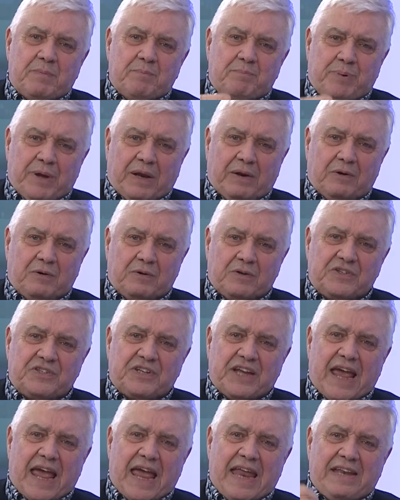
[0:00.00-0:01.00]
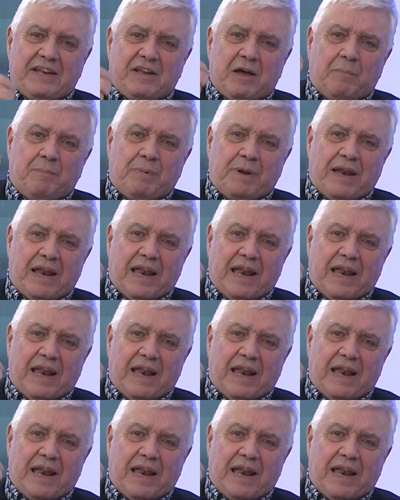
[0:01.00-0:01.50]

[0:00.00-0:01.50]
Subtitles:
pillows end up in